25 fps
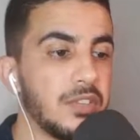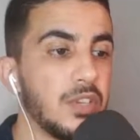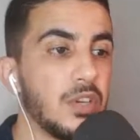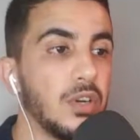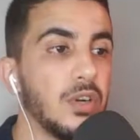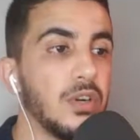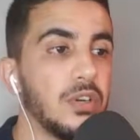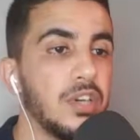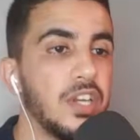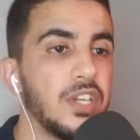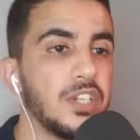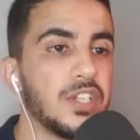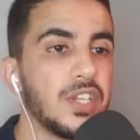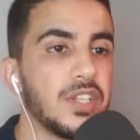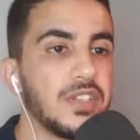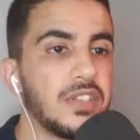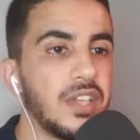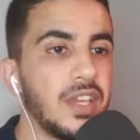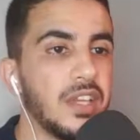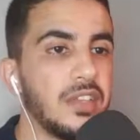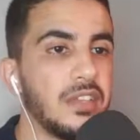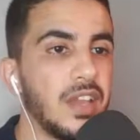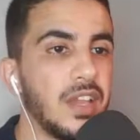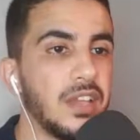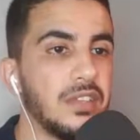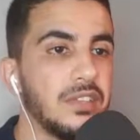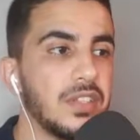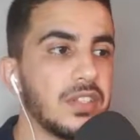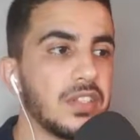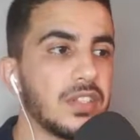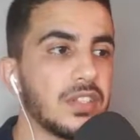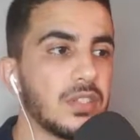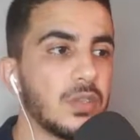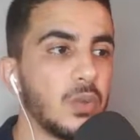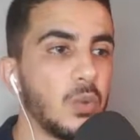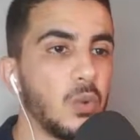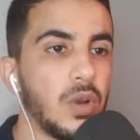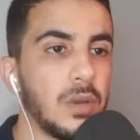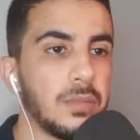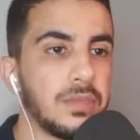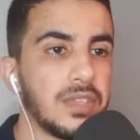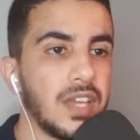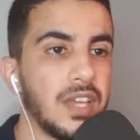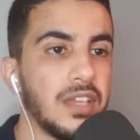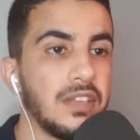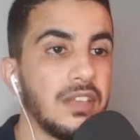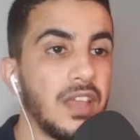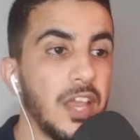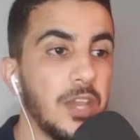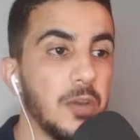So let's just say that this is the
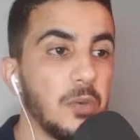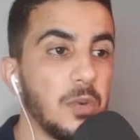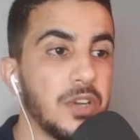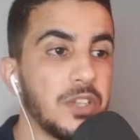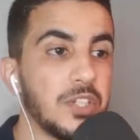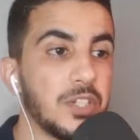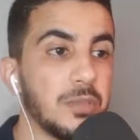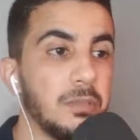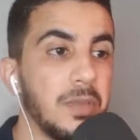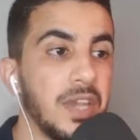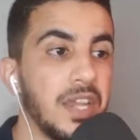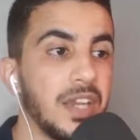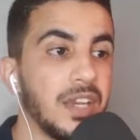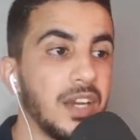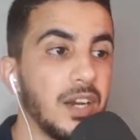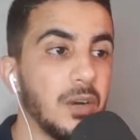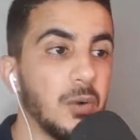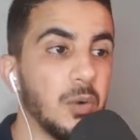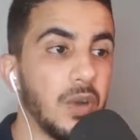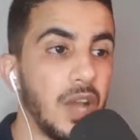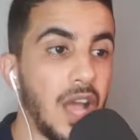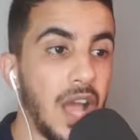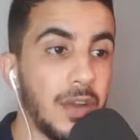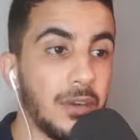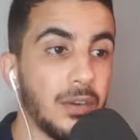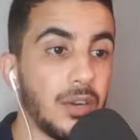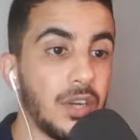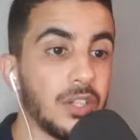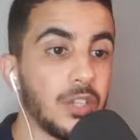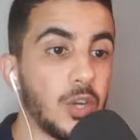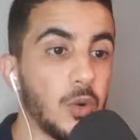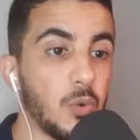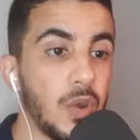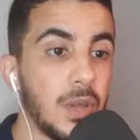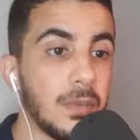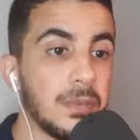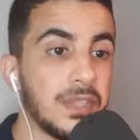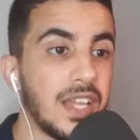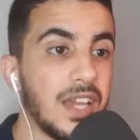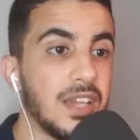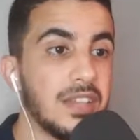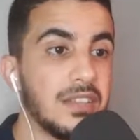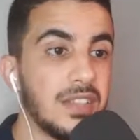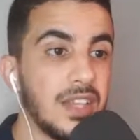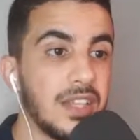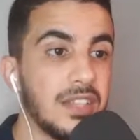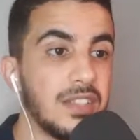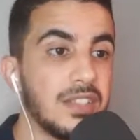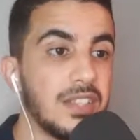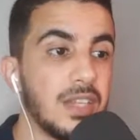website that I want to make another website
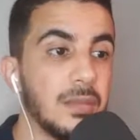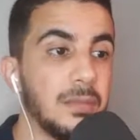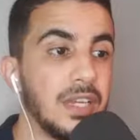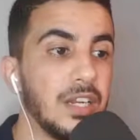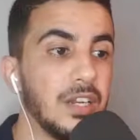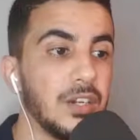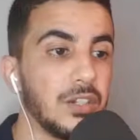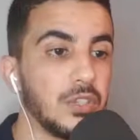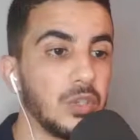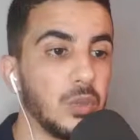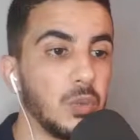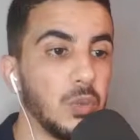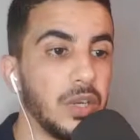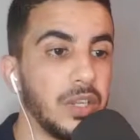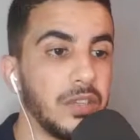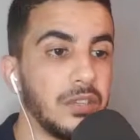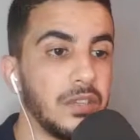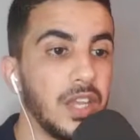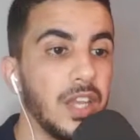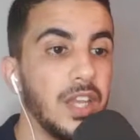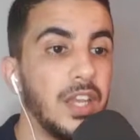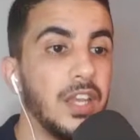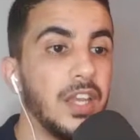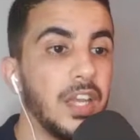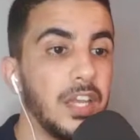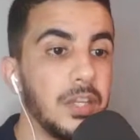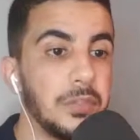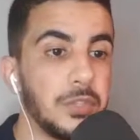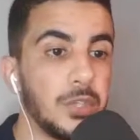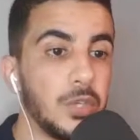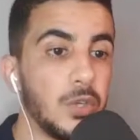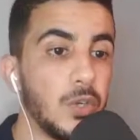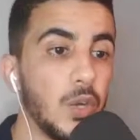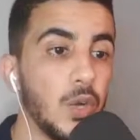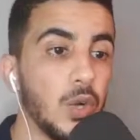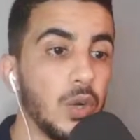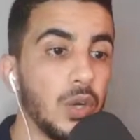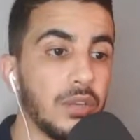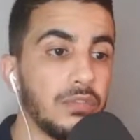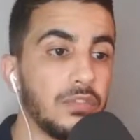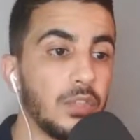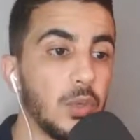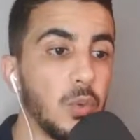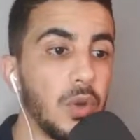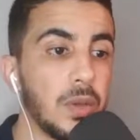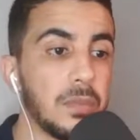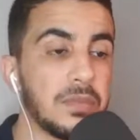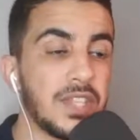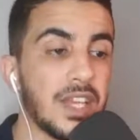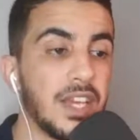that's similar to it. And to know if the
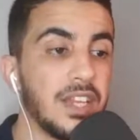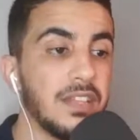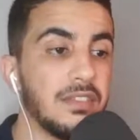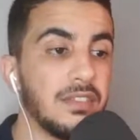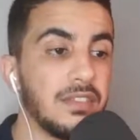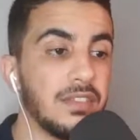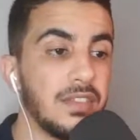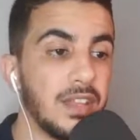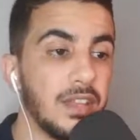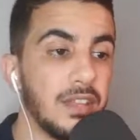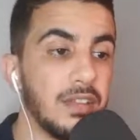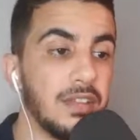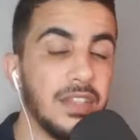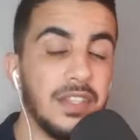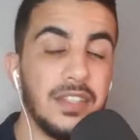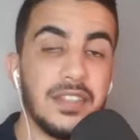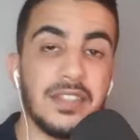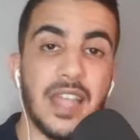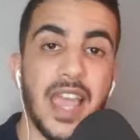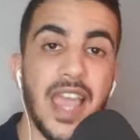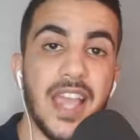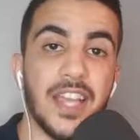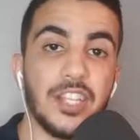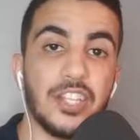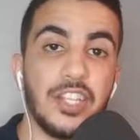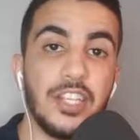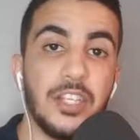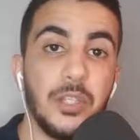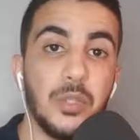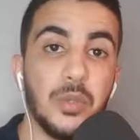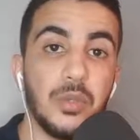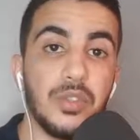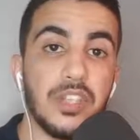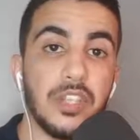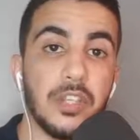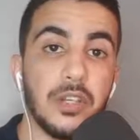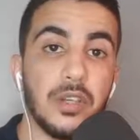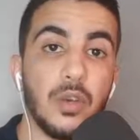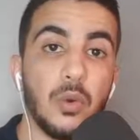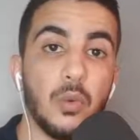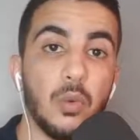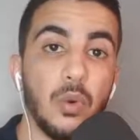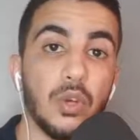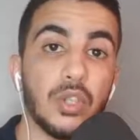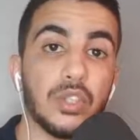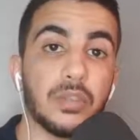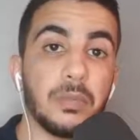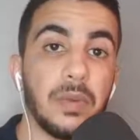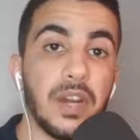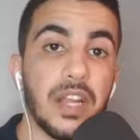website is actually using
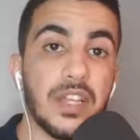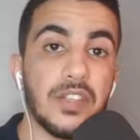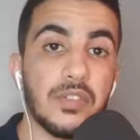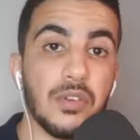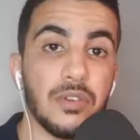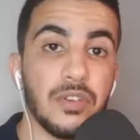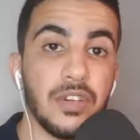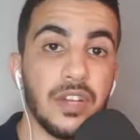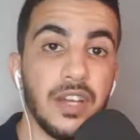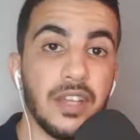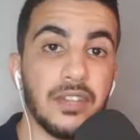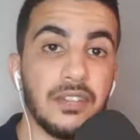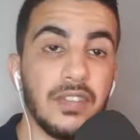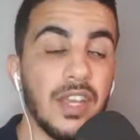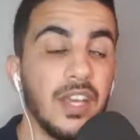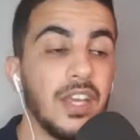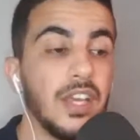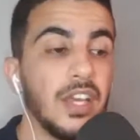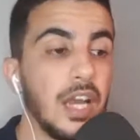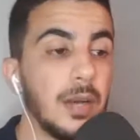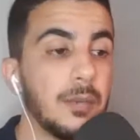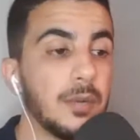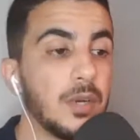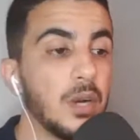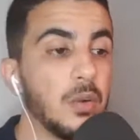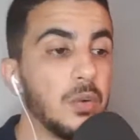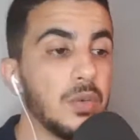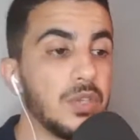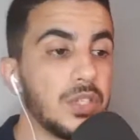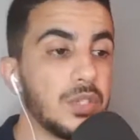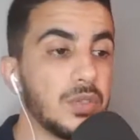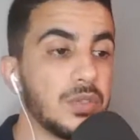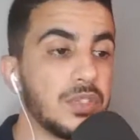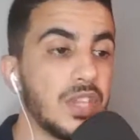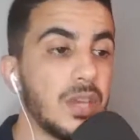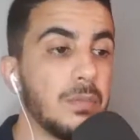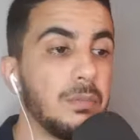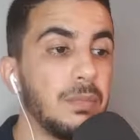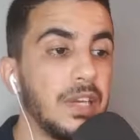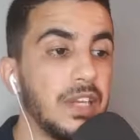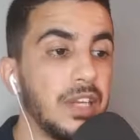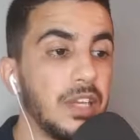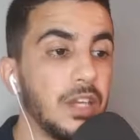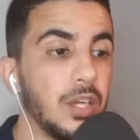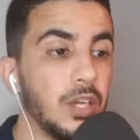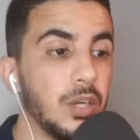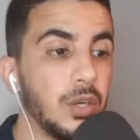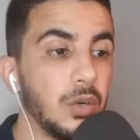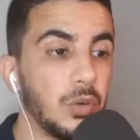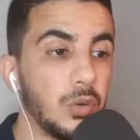WordPress or not, I'm going to
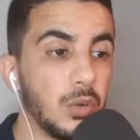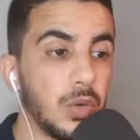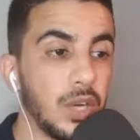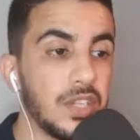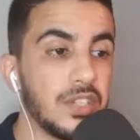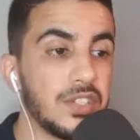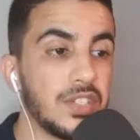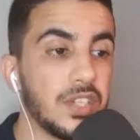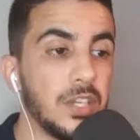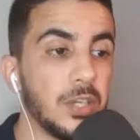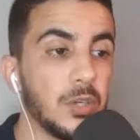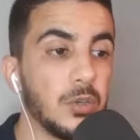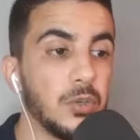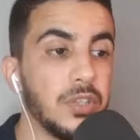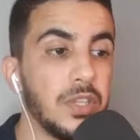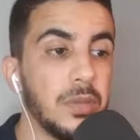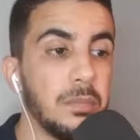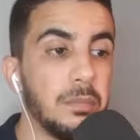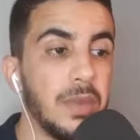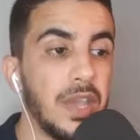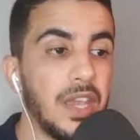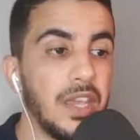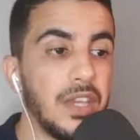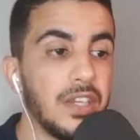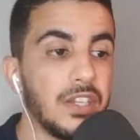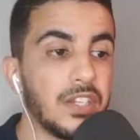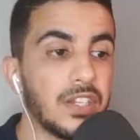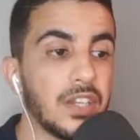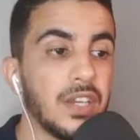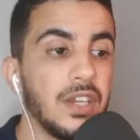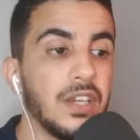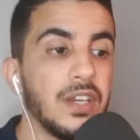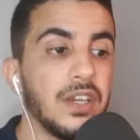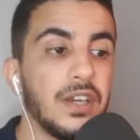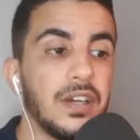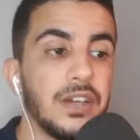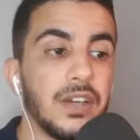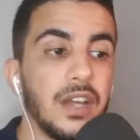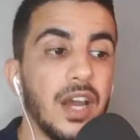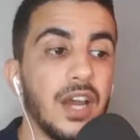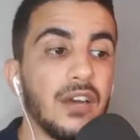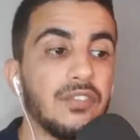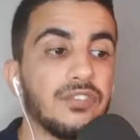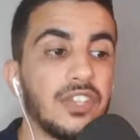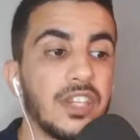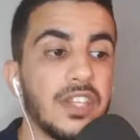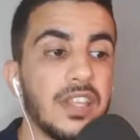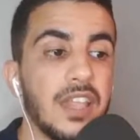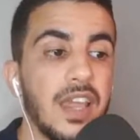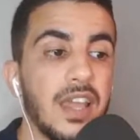simply right click on the page and
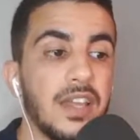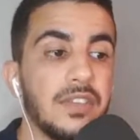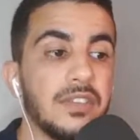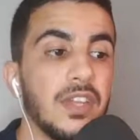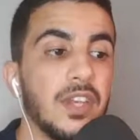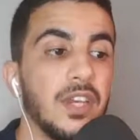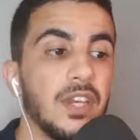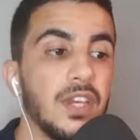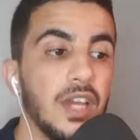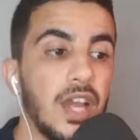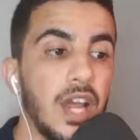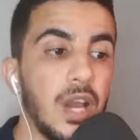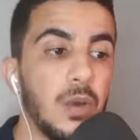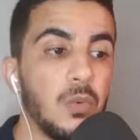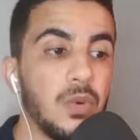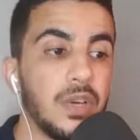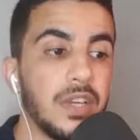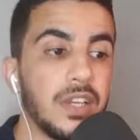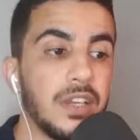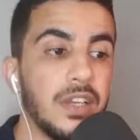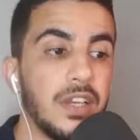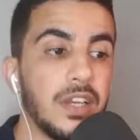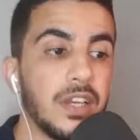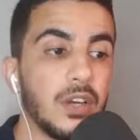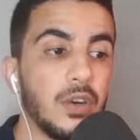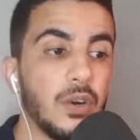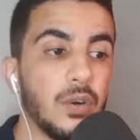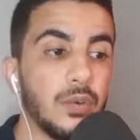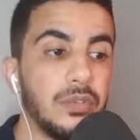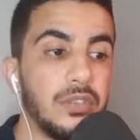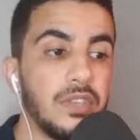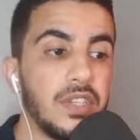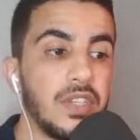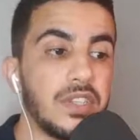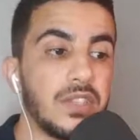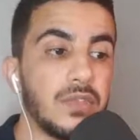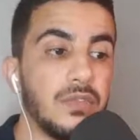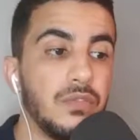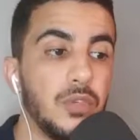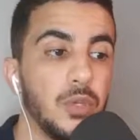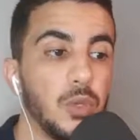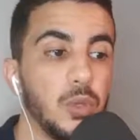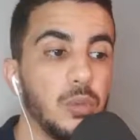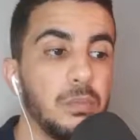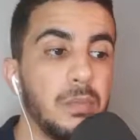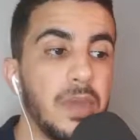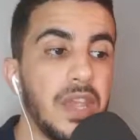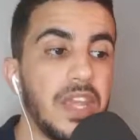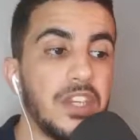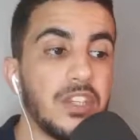after that I will click on this
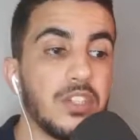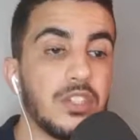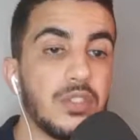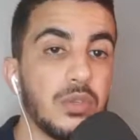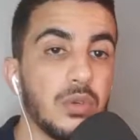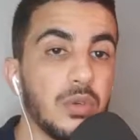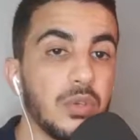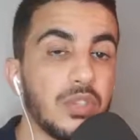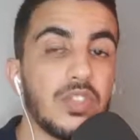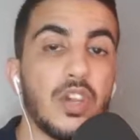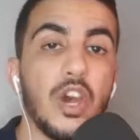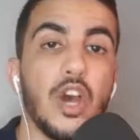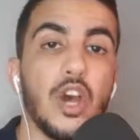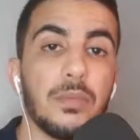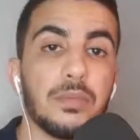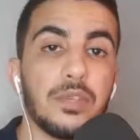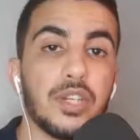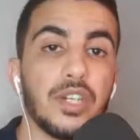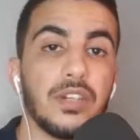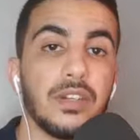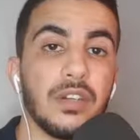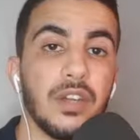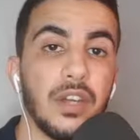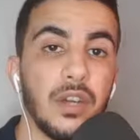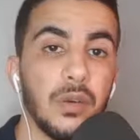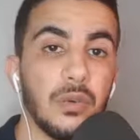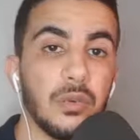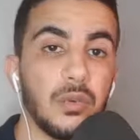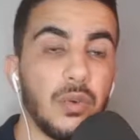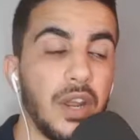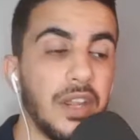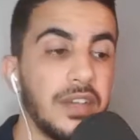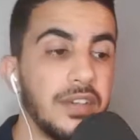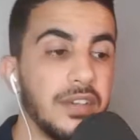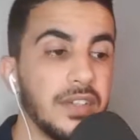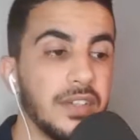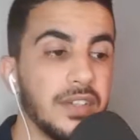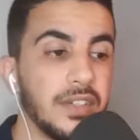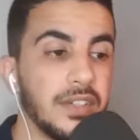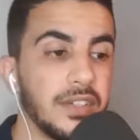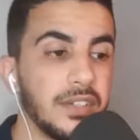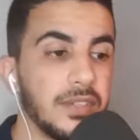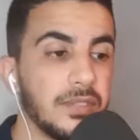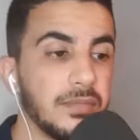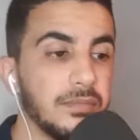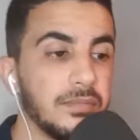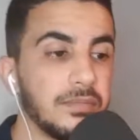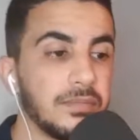view page source option right here.